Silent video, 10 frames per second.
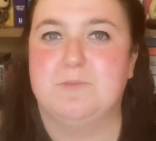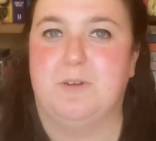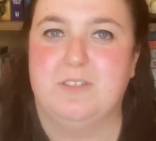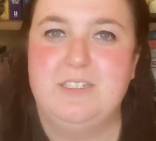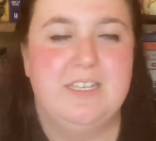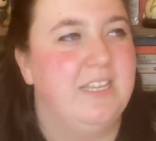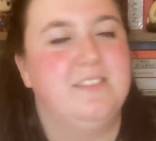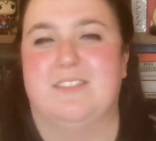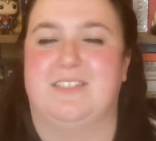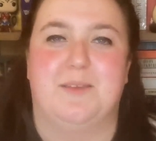one, in
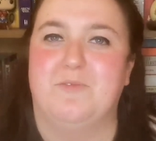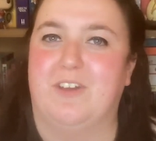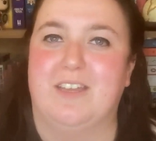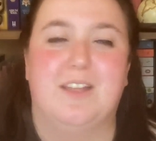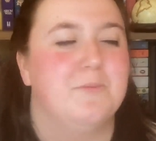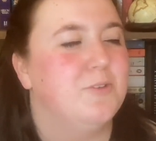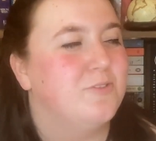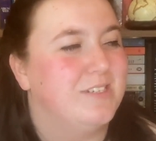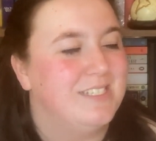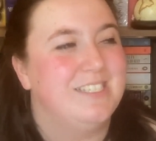the same vein, I'm
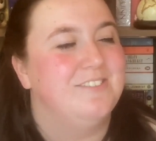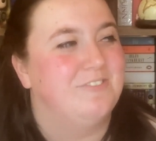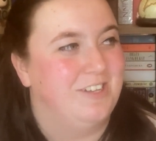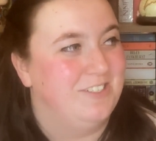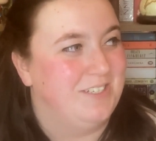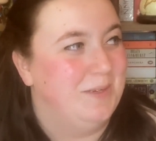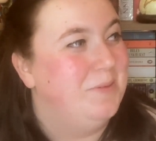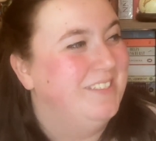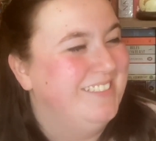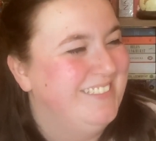already riled up.
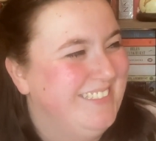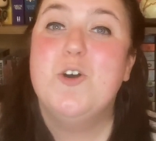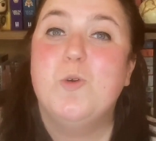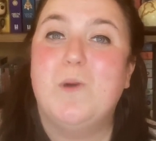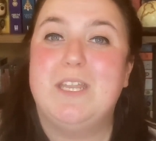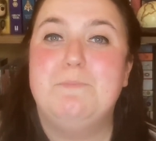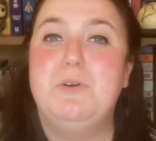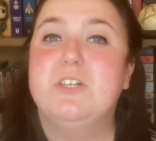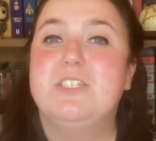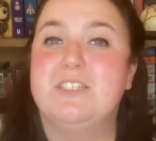When a
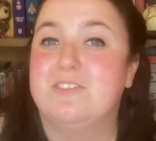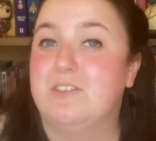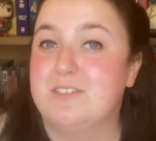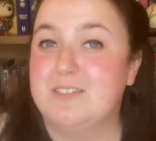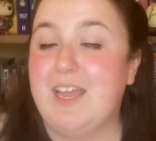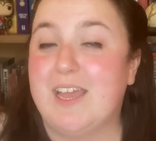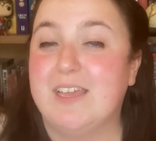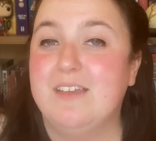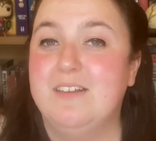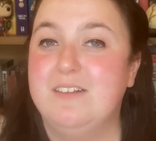book does not
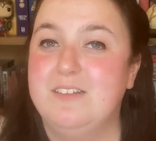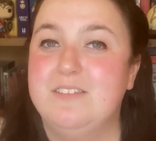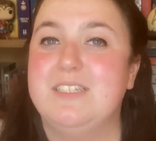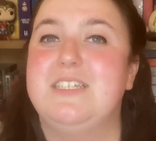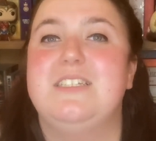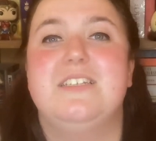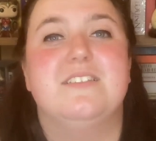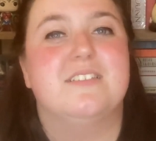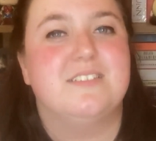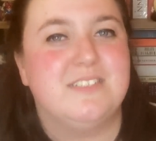say that it is
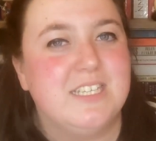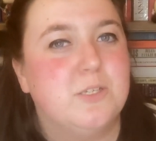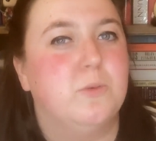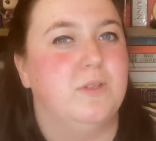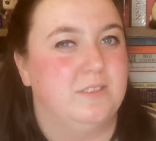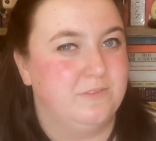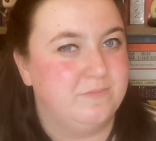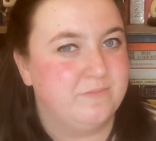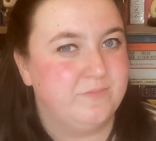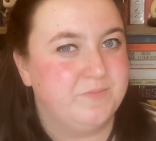a sequel.
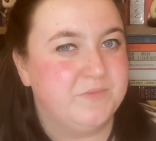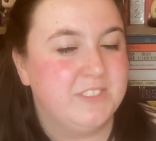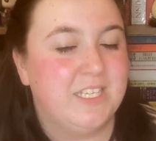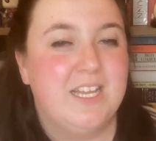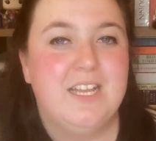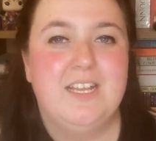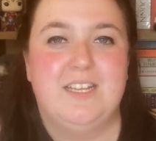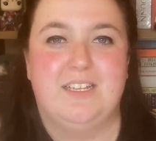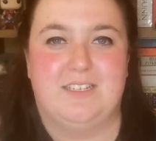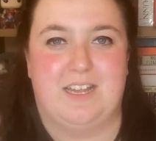
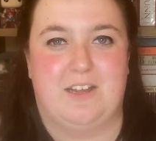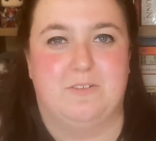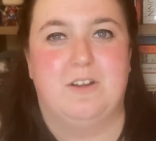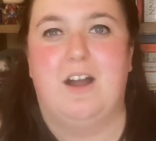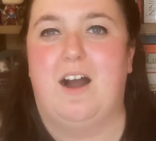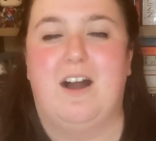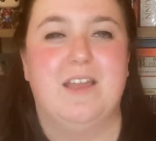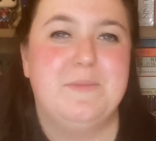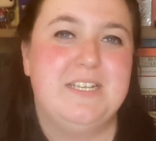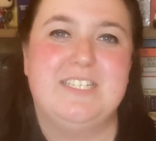Now,
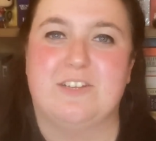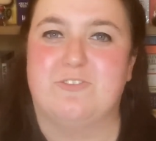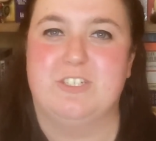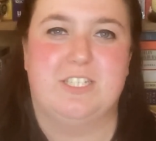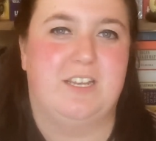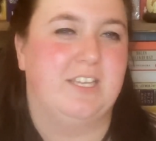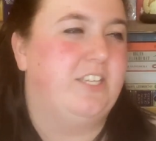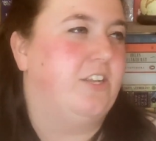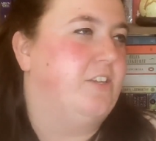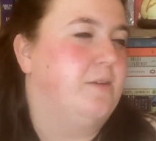I'm indifferent to, like,
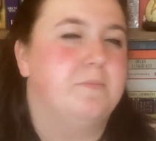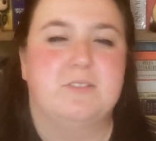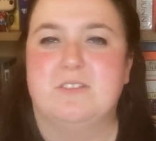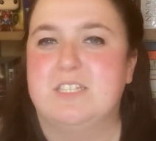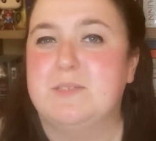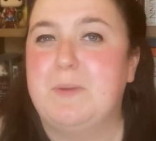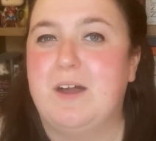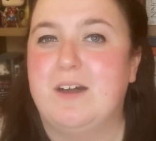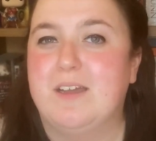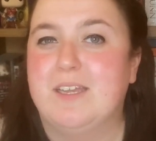you know, numbers on the
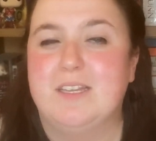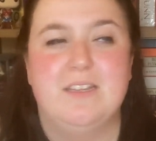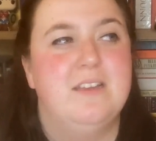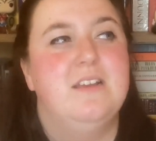spine,